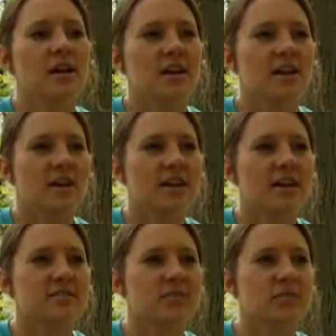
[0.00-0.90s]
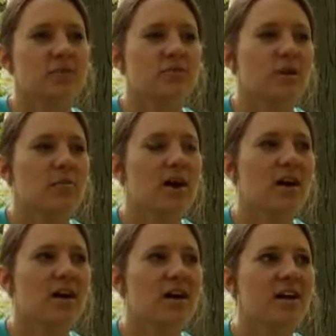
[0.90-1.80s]
In our case, it went through a
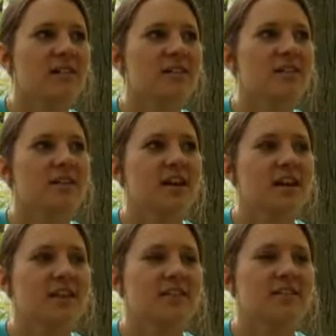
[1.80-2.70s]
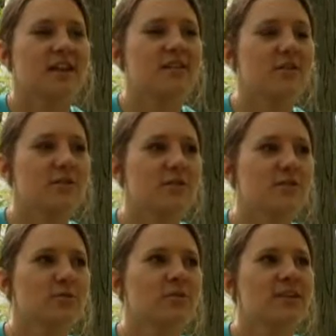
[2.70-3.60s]
pond, and I did not
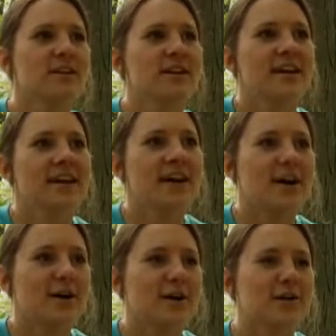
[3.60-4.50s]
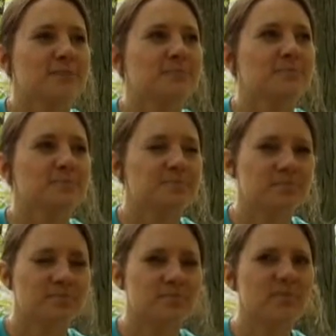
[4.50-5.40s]
know. Um,
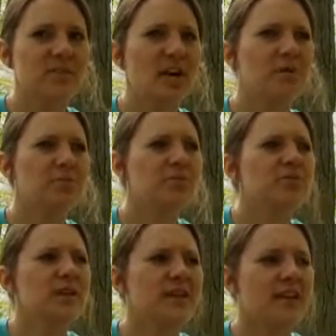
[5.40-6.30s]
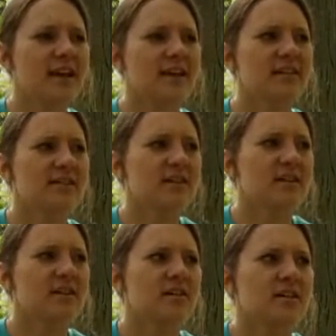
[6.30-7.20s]
up a ravine and that kind of
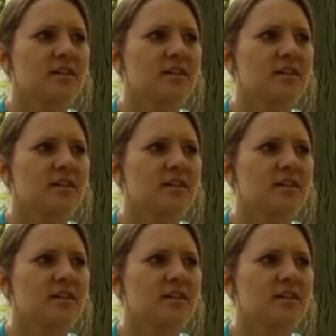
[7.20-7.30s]
thing.